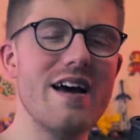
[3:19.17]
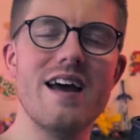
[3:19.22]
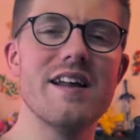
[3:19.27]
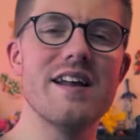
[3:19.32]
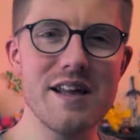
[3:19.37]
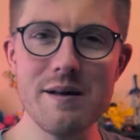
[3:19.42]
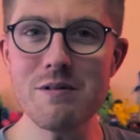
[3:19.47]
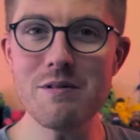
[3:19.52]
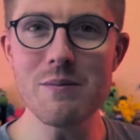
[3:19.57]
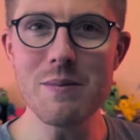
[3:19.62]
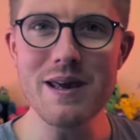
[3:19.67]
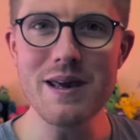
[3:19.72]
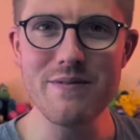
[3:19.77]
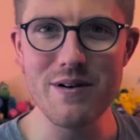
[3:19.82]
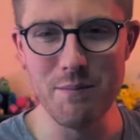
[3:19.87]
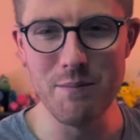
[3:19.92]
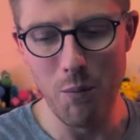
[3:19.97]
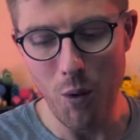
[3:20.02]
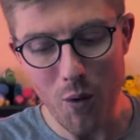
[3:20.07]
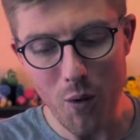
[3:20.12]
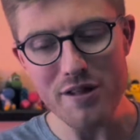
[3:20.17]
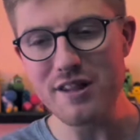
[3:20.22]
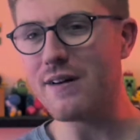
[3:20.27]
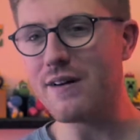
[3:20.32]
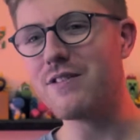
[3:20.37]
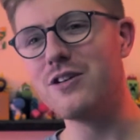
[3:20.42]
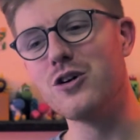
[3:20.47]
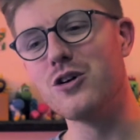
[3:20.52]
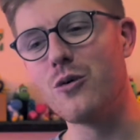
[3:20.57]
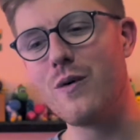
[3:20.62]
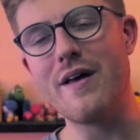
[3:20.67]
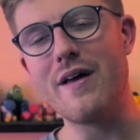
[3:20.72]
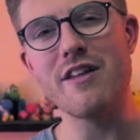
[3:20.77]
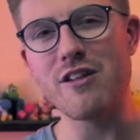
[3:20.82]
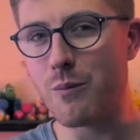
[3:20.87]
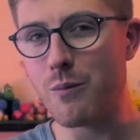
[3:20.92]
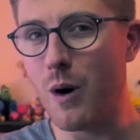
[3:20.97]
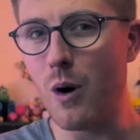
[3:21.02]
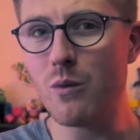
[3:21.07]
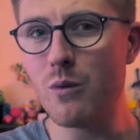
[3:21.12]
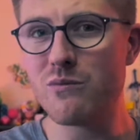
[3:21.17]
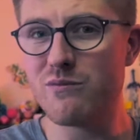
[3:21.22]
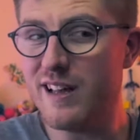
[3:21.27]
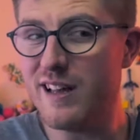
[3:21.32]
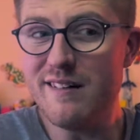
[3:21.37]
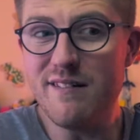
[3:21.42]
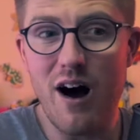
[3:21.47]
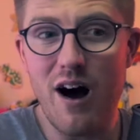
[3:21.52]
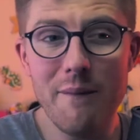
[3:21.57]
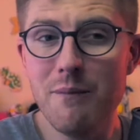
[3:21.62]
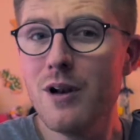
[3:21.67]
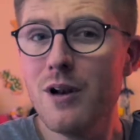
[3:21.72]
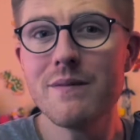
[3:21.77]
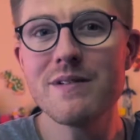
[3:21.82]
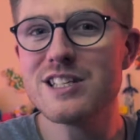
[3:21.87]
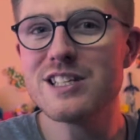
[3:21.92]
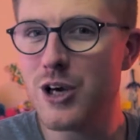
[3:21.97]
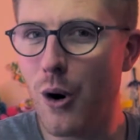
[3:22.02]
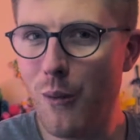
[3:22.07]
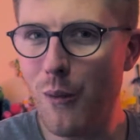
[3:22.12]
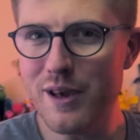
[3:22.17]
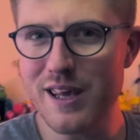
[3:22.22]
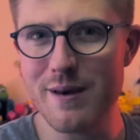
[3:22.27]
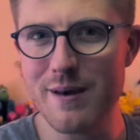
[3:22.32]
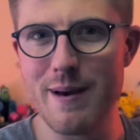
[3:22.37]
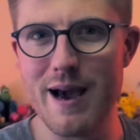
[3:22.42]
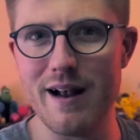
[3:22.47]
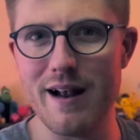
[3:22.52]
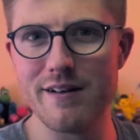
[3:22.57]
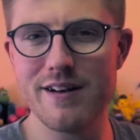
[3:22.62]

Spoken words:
It seems to be even more stuff to do around this world that I'm not even talking about.